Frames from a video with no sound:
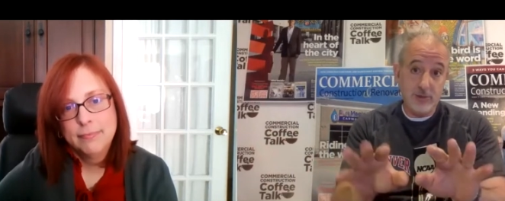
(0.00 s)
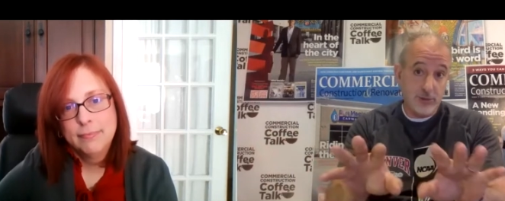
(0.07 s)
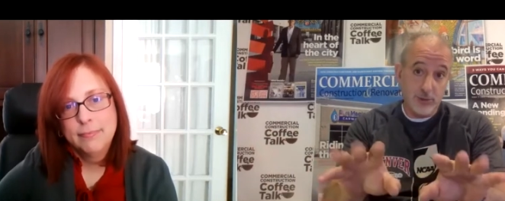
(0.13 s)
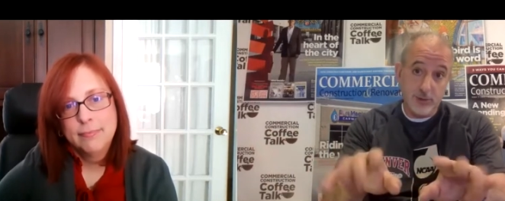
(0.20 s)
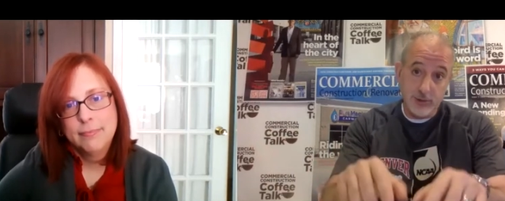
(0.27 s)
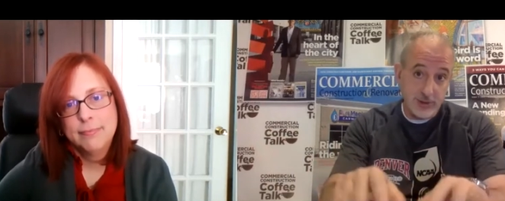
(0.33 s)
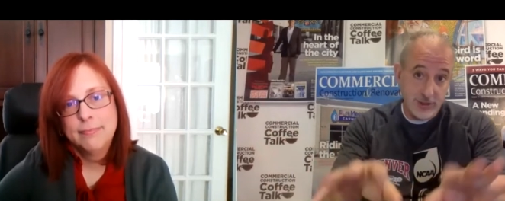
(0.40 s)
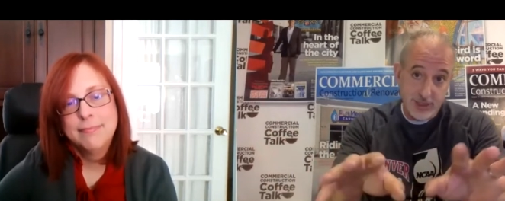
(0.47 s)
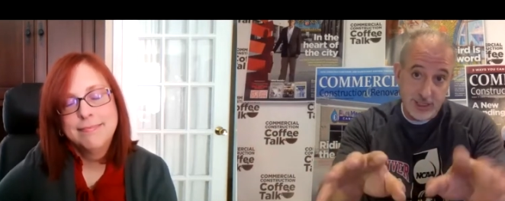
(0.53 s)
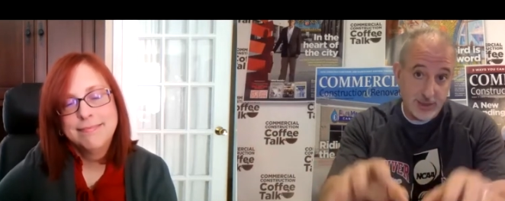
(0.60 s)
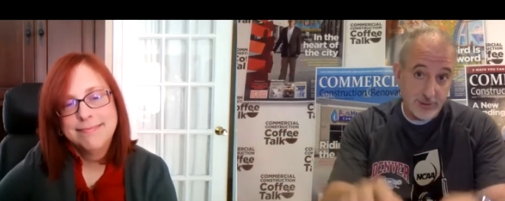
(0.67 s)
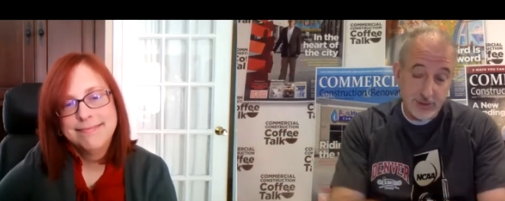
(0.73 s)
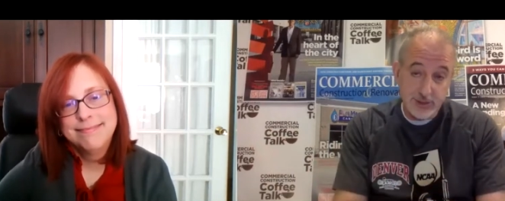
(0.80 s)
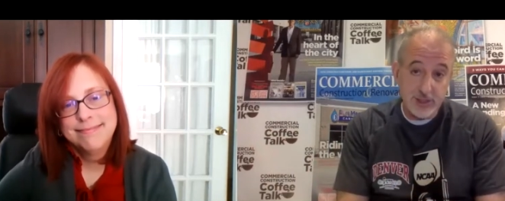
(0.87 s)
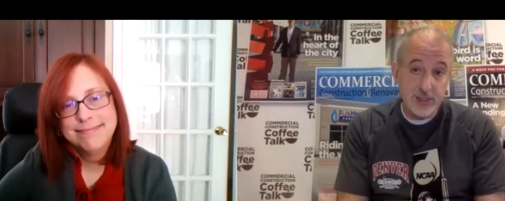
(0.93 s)
Speaker 1: You can Google and
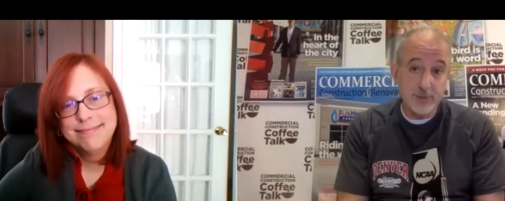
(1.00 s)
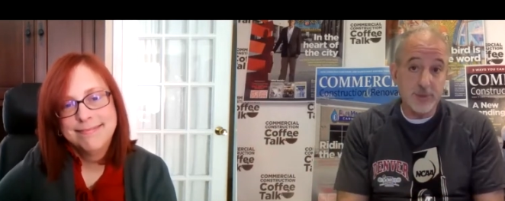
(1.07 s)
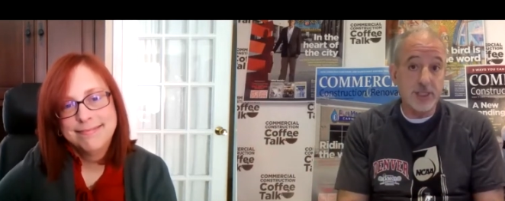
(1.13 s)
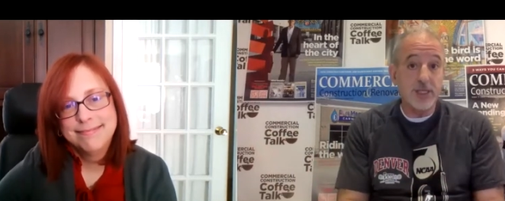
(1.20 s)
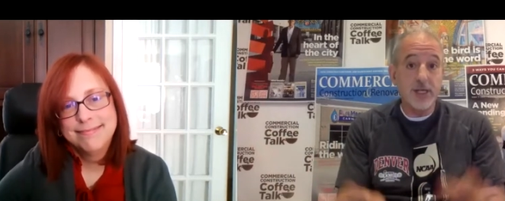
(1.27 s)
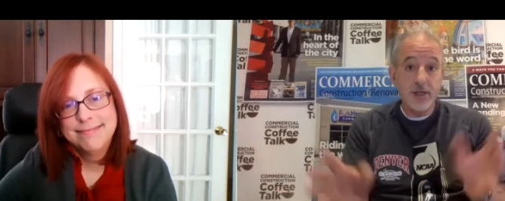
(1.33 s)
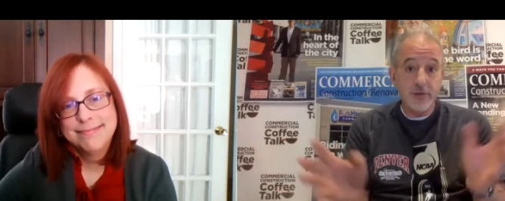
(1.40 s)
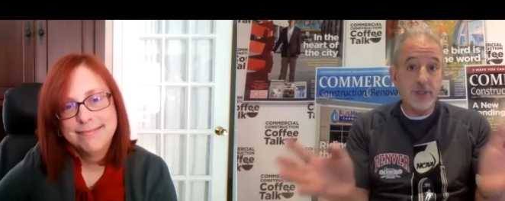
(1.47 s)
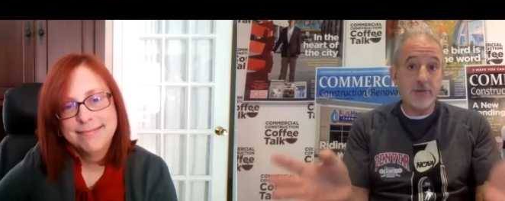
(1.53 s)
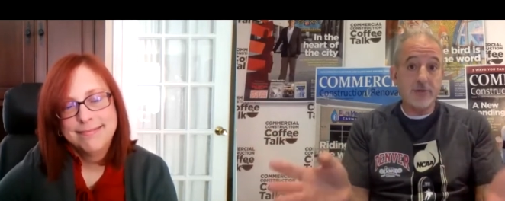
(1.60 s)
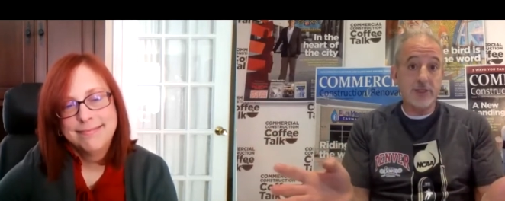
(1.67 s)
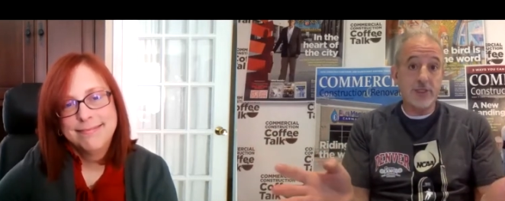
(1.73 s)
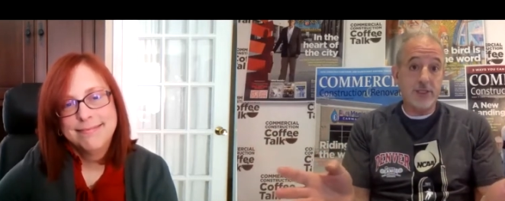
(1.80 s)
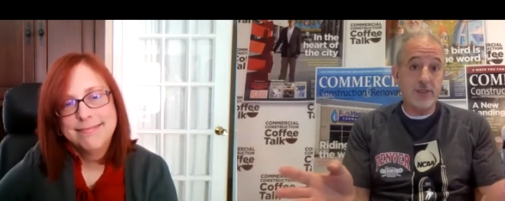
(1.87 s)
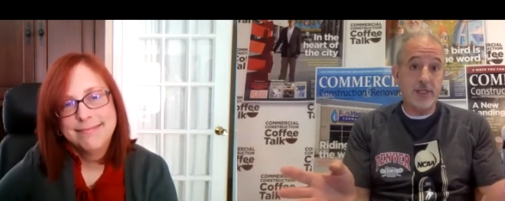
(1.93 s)
see how it's done. But if you
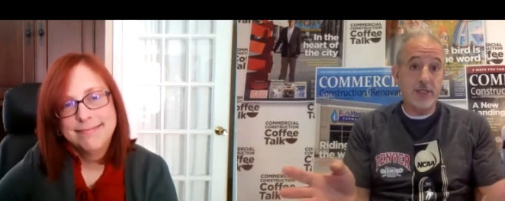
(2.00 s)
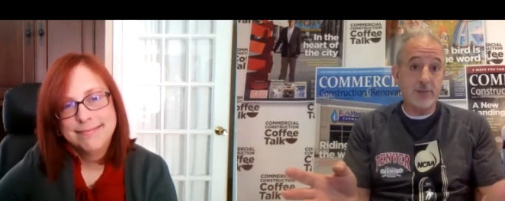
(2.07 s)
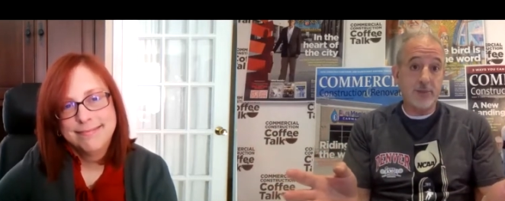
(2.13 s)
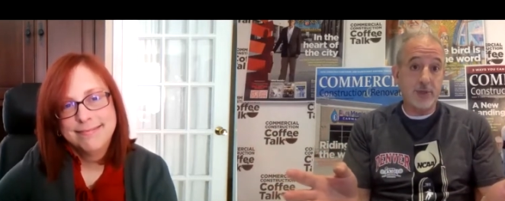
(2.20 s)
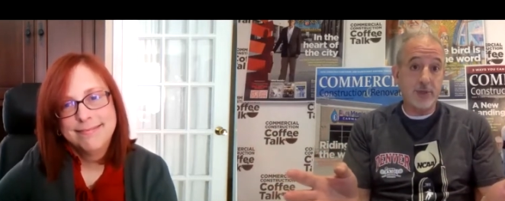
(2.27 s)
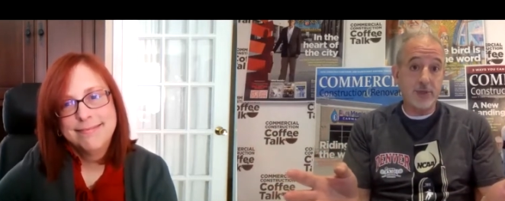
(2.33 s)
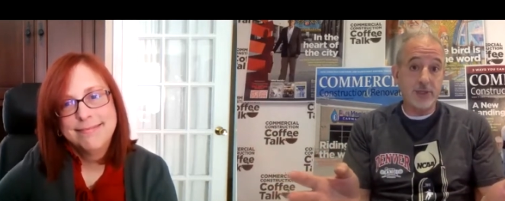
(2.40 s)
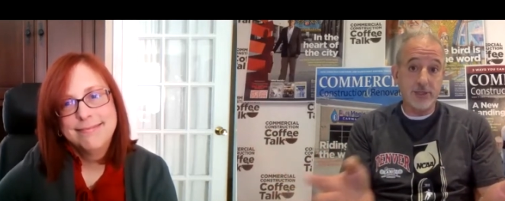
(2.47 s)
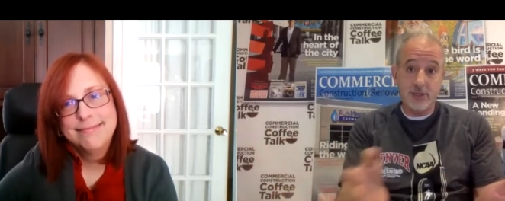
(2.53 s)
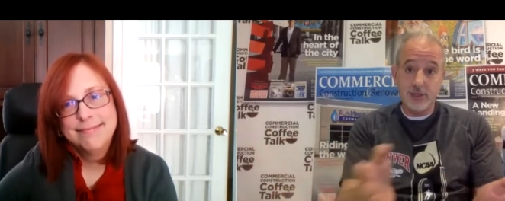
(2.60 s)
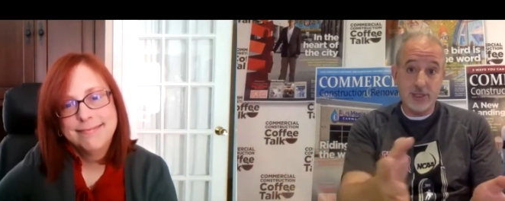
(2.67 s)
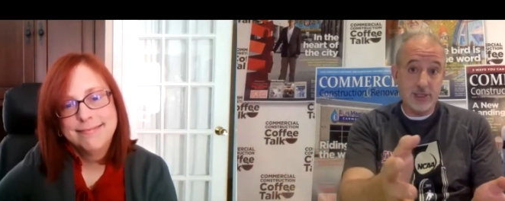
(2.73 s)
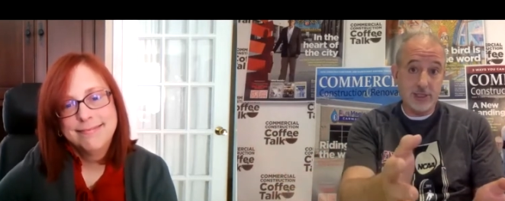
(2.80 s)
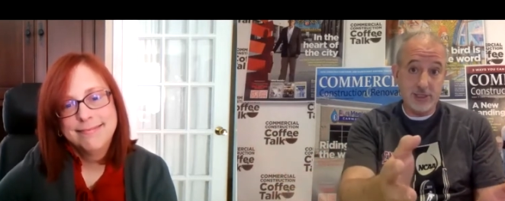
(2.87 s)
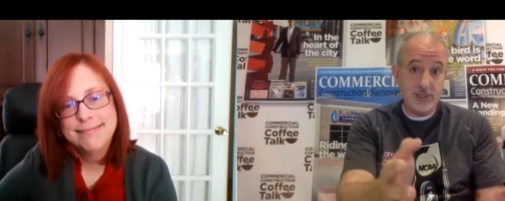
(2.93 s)
ever see it done in person,
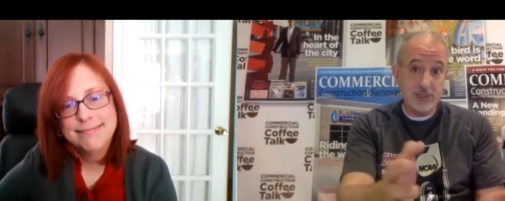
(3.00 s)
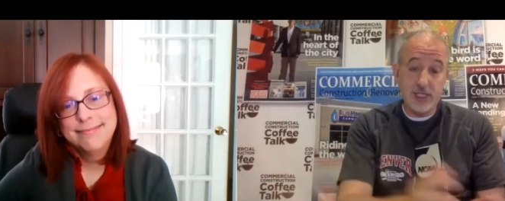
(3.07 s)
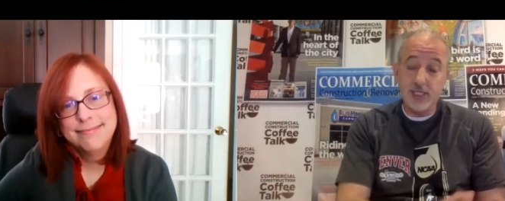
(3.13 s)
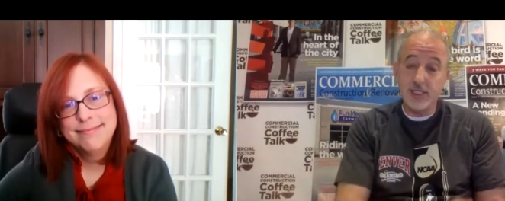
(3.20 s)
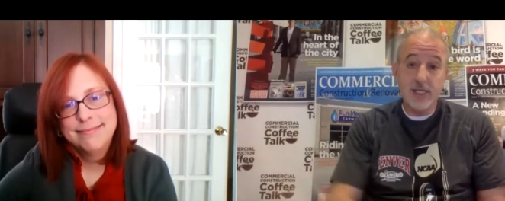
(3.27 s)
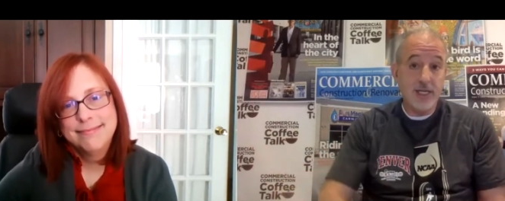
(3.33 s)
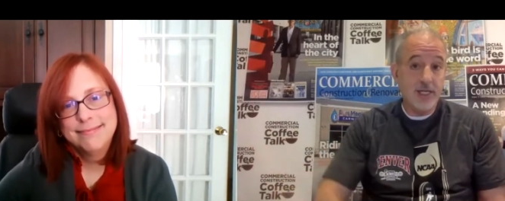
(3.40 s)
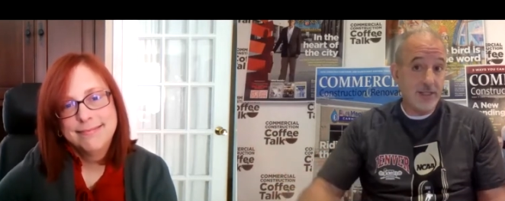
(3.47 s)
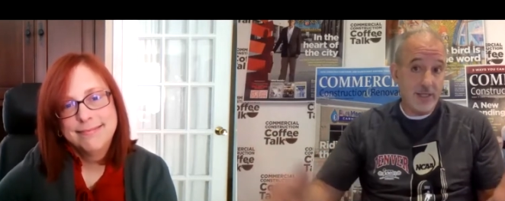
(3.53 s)
just like she said,